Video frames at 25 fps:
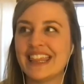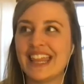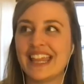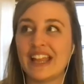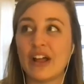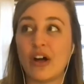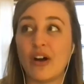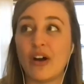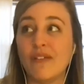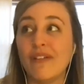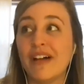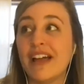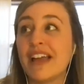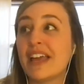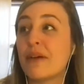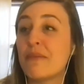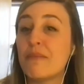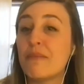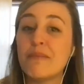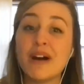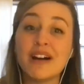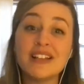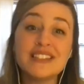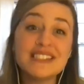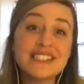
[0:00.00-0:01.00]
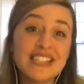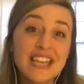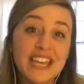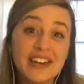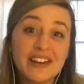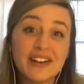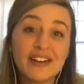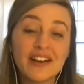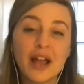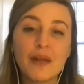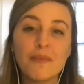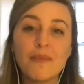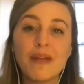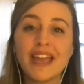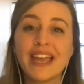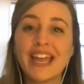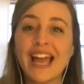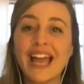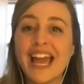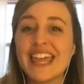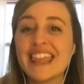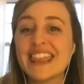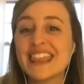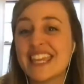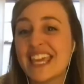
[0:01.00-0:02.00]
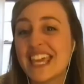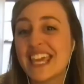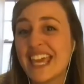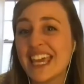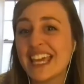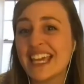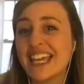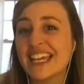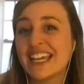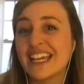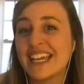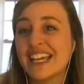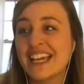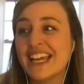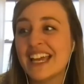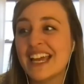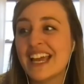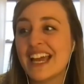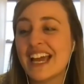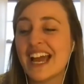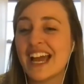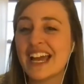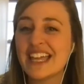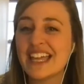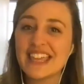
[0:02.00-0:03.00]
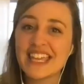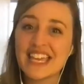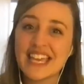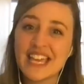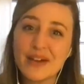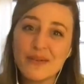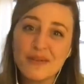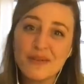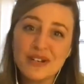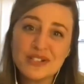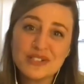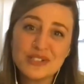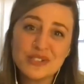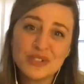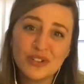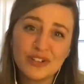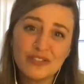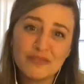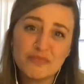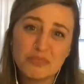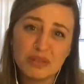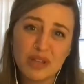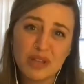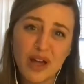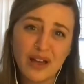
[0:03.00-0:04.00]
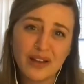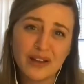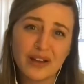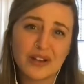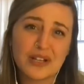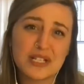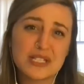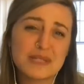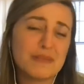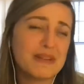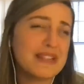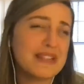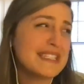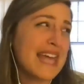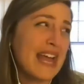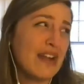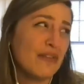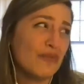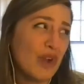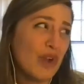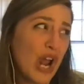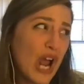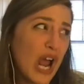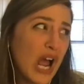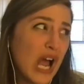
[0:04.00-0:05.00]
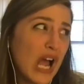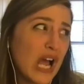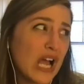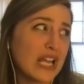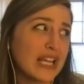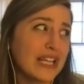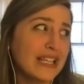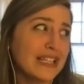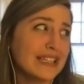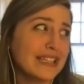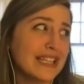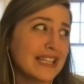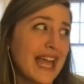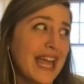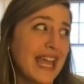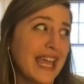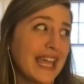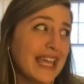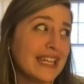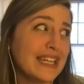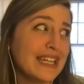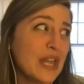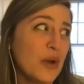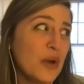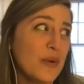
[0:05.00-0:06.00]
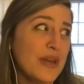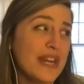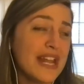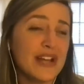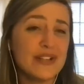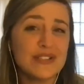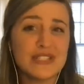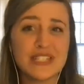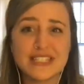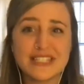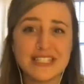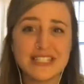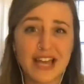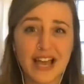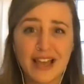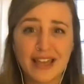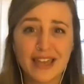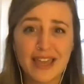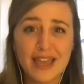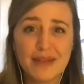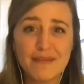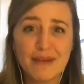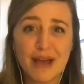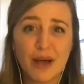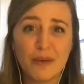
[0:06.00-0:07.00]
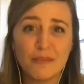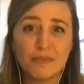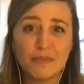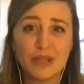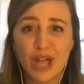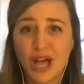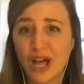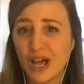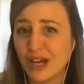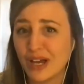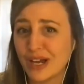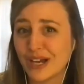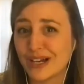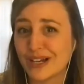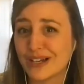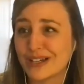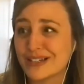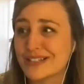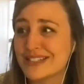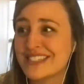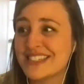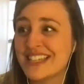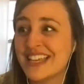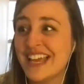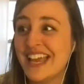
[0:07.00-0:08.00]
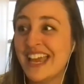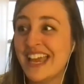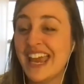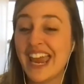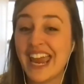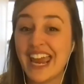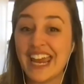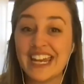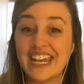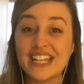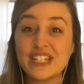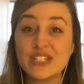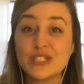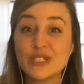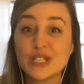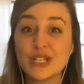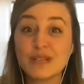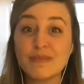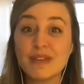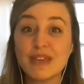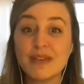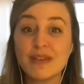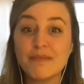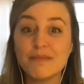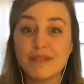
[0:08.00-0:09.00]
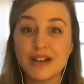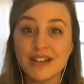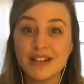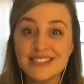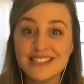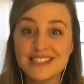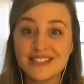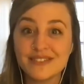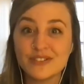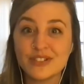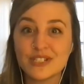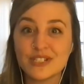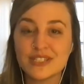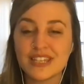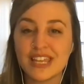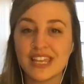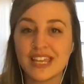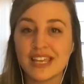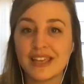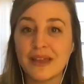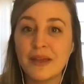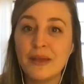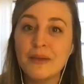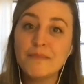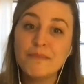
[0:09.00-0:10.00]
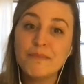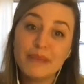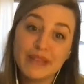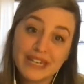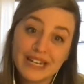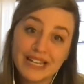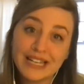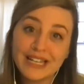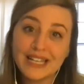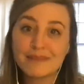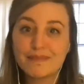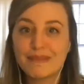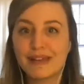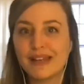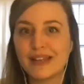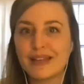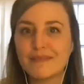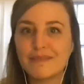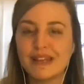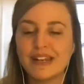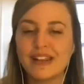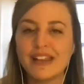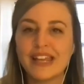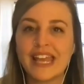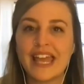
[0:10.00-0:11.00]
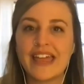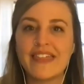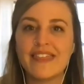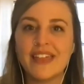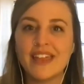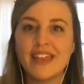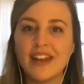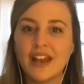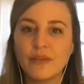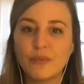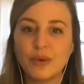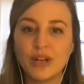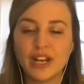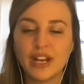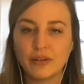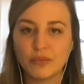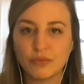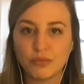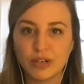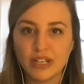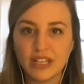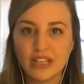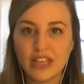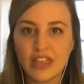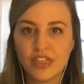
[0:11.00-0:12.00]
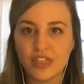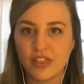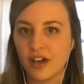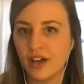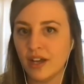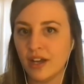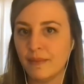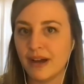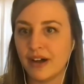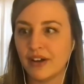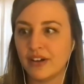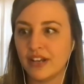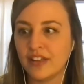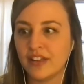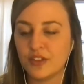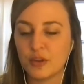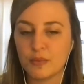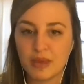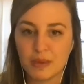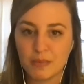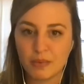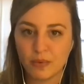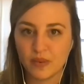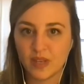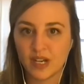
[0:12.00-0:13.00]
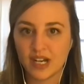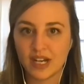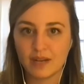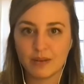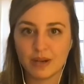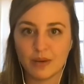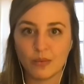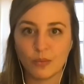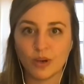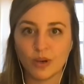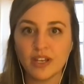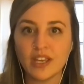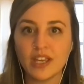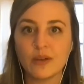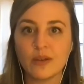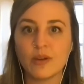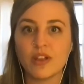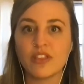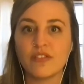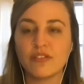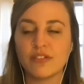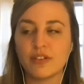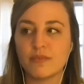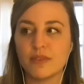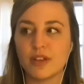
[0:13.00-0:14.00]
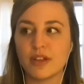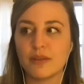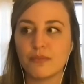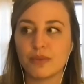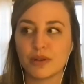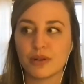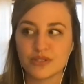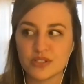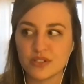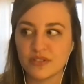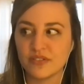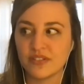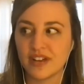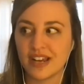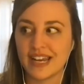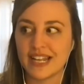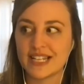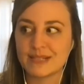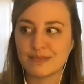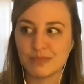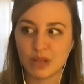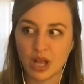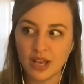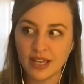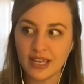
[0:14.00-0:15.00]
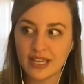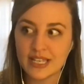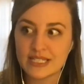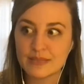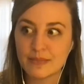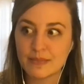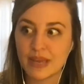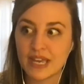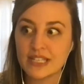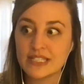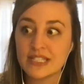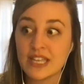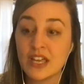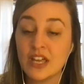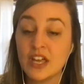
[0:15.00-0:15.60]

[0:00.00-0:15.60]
like months later, I'm like, I think I think I want to serve bloggers, but is that wrong? Like, no one else is talking about bloggers. And it took me months of just like piddling, piddling, piddling. And then I, when I really thought about it, the people that I'd been working with from the personal finance blogging space,